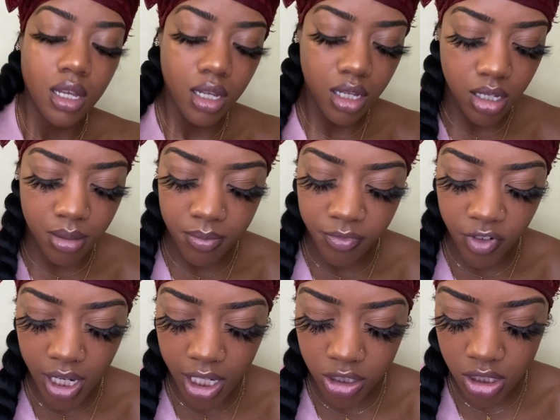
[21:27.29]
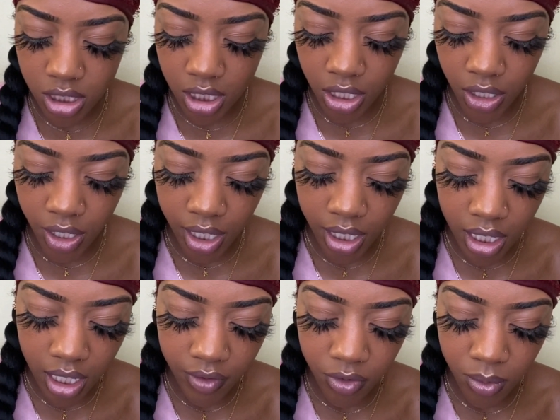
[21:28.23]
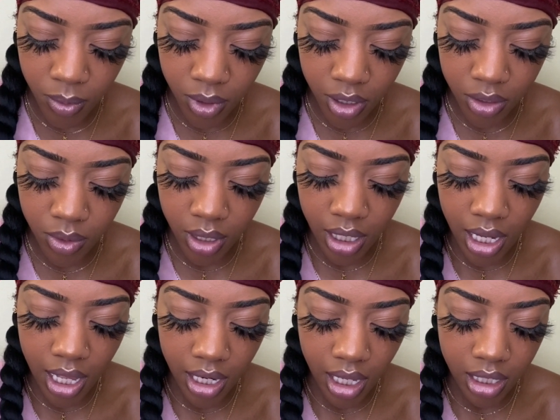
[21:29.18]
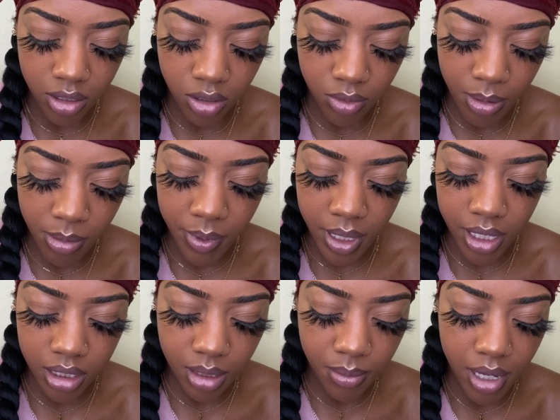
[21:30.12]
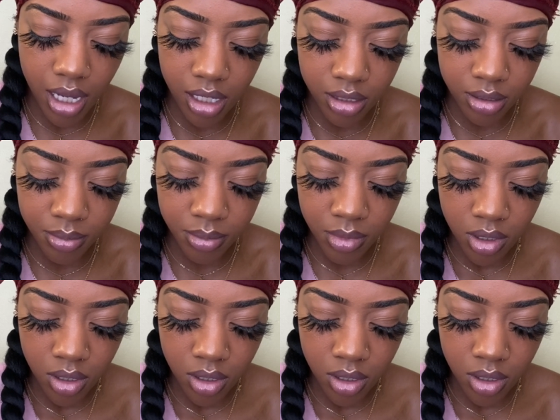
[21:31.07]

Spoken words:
For extra security, if you want, you can add a little rubber band at the bottom